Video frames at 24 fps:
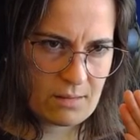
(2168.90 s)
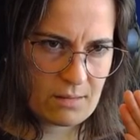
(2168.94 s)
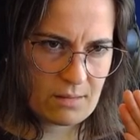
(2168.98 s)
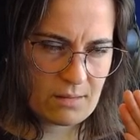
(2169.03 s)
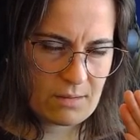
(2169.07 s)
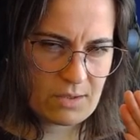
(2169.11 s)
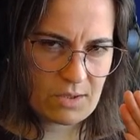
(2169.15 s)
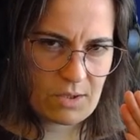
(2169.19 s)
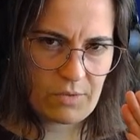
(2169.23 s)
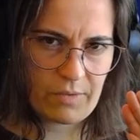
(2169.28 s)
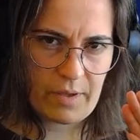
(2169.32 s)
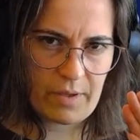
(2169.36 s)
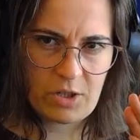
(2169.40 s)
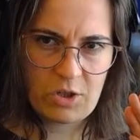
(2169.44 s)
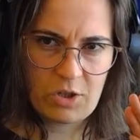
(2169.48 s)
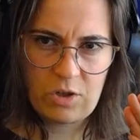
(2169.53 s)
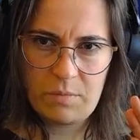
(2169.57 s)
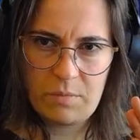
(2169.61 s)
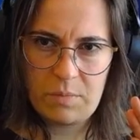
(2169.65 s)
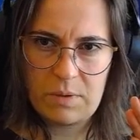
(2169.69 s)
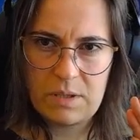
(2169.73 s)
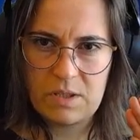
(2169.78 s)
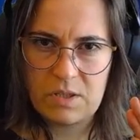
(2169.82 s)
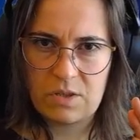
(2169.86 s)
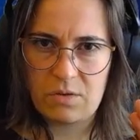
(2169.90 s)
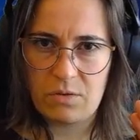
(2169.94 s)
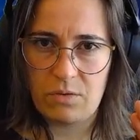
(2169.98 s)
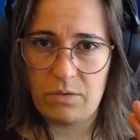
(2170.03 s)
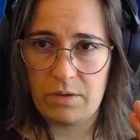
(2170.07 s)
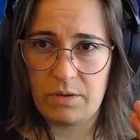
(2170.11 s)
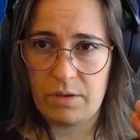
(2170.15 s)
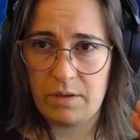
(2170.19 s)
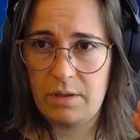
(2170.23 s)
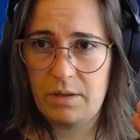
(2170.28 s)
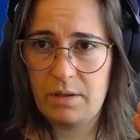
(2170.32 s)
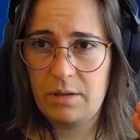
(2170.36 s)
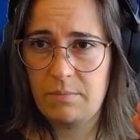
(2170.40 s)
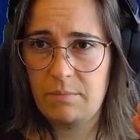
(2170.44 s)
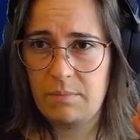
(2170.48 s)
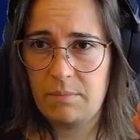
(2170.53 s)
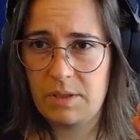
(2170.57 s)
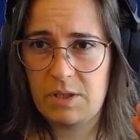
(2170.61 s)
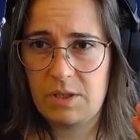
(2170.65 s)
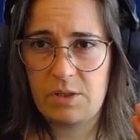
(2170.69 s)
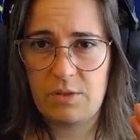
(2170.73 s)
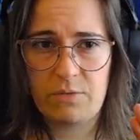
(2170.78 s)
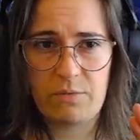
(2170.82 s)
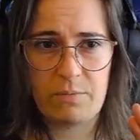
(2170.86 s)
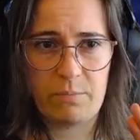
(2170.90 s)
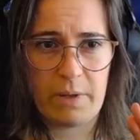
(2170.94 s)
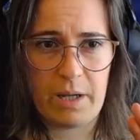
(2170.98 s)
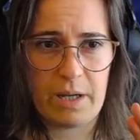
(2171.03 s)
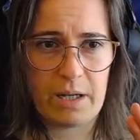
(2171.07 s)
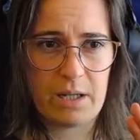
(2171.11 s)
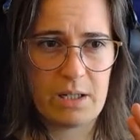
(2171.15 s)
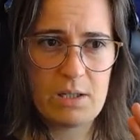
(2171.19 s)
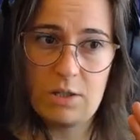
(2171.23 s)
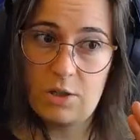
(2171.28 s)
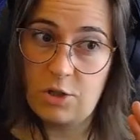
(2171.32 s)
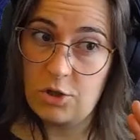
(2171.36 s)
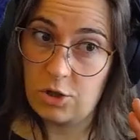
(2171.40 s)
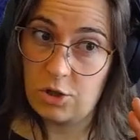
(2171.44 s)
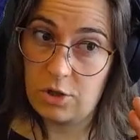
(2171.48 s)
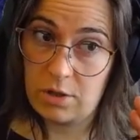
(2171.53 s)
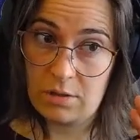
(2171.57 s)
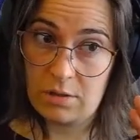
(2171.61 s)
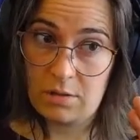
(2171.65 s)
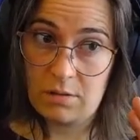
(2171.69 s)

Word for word: so that should be sorted mischief managed